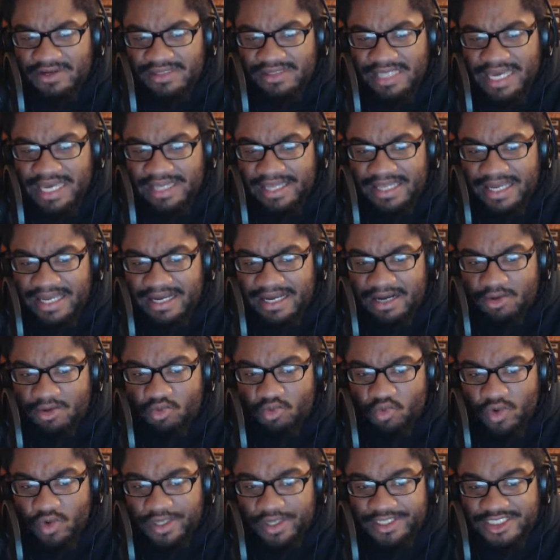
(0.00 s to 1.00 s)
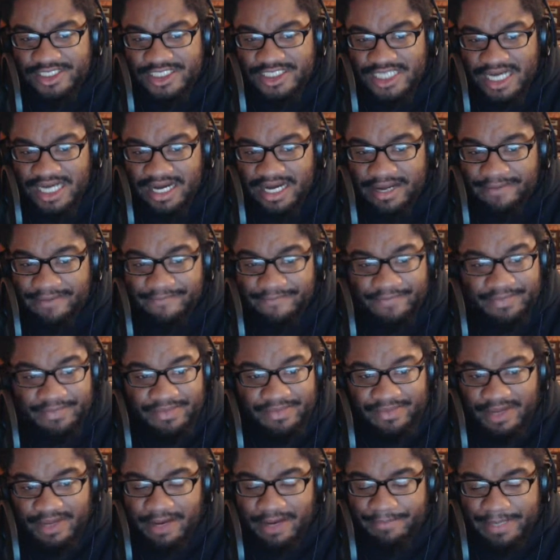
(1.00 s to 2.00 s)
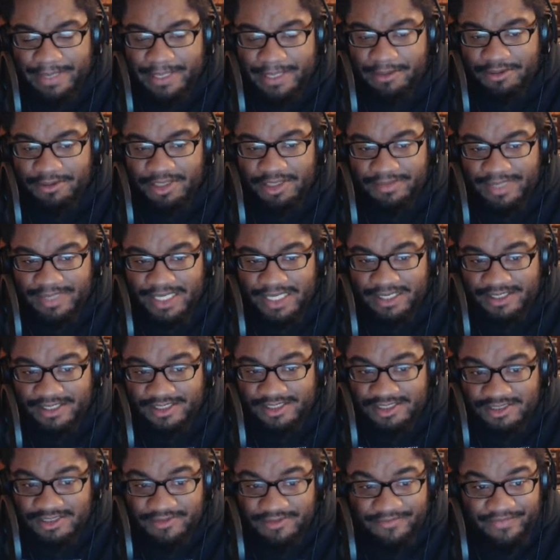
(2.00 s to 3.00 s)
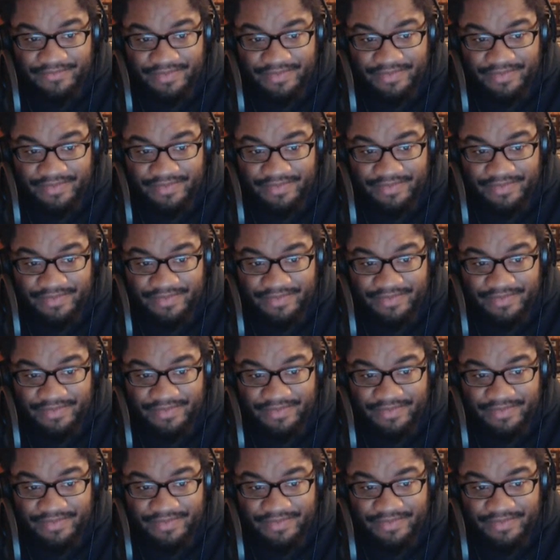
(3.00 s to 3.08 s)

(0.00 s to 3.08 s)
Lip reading: that like a one shot ability, because